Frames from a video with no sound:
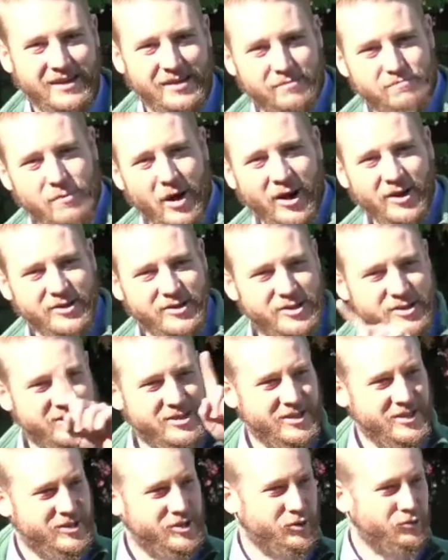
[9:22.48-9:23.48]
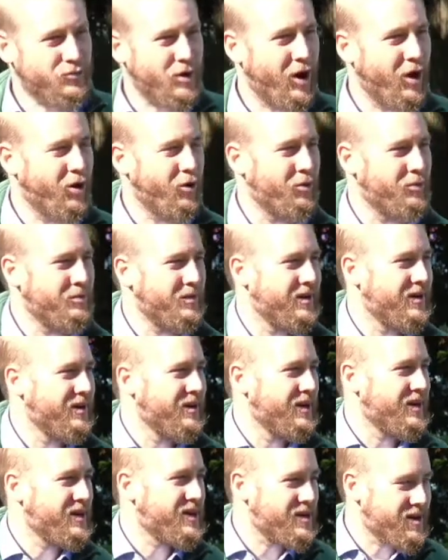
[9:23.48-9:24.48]
marched to Rome,
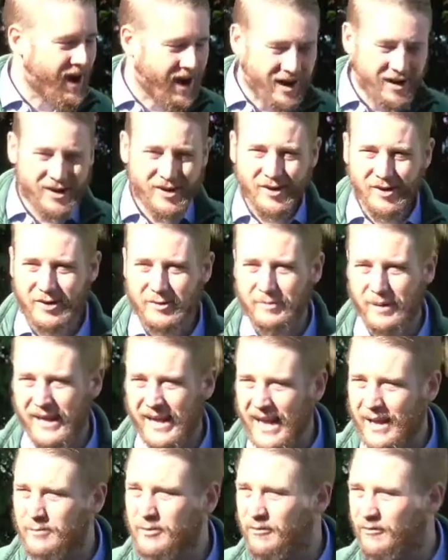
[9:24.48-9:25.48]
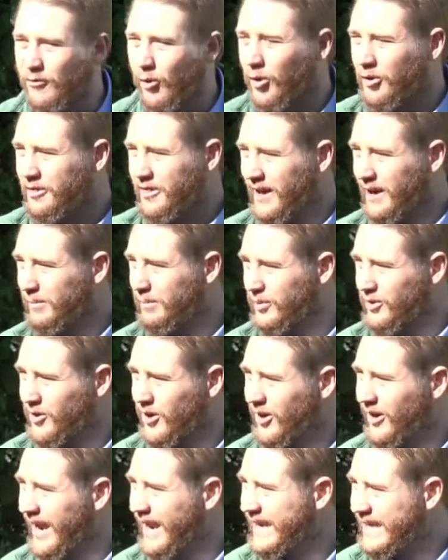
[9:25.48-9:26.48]
conquered, became the fourth
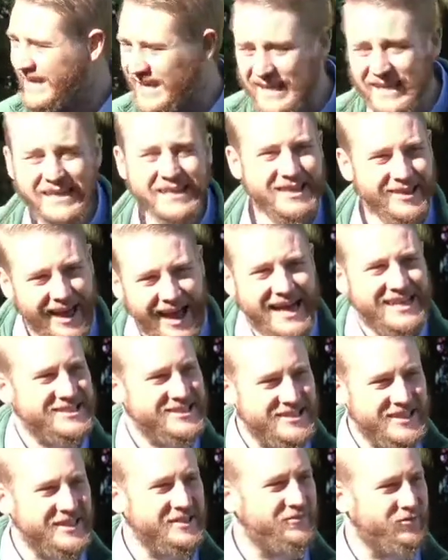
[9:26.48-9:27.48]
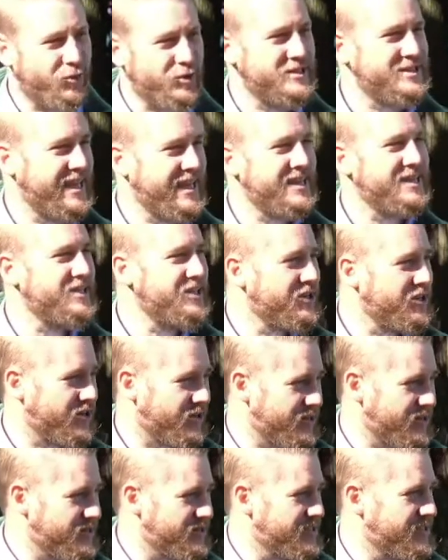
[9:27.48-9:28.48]
emperor, and he lasted for 10
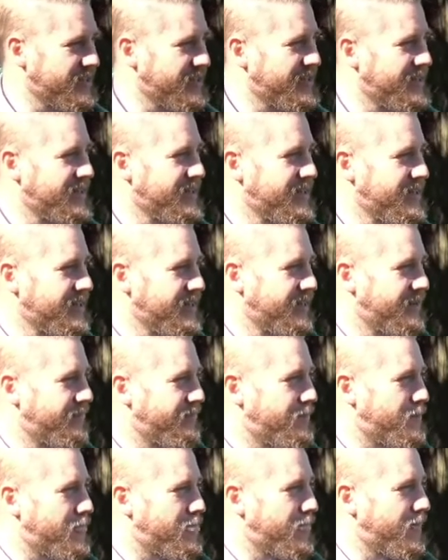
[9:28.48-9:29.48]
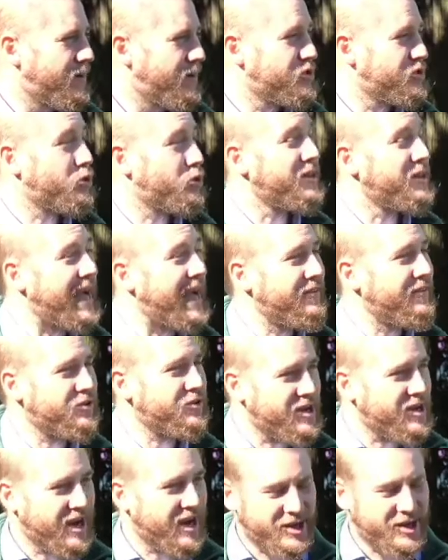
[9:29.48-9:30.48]
years. Shortly after
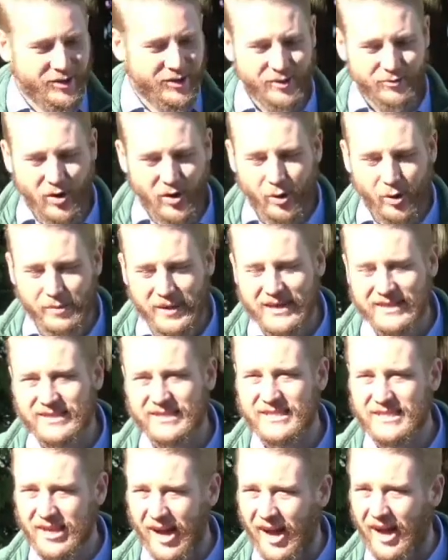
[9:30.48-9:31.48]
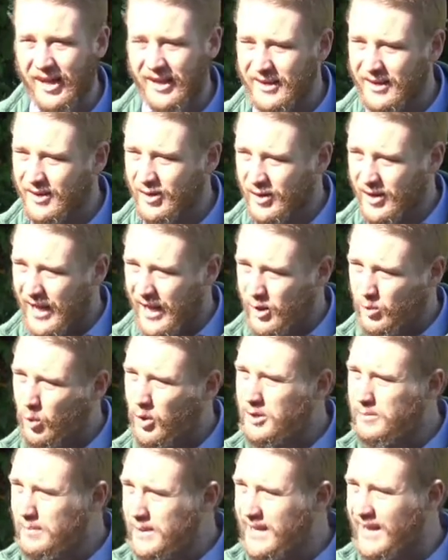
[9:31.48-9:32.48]
conquering Rome, his son and
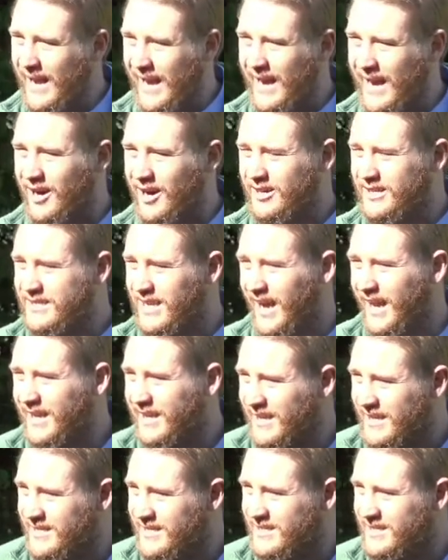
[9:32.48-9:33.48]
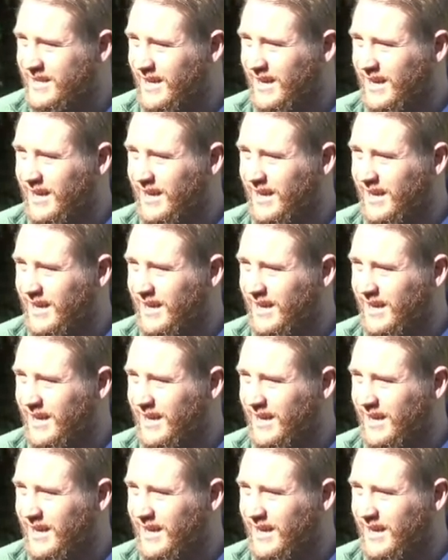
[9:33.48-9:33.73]
would be heir Titus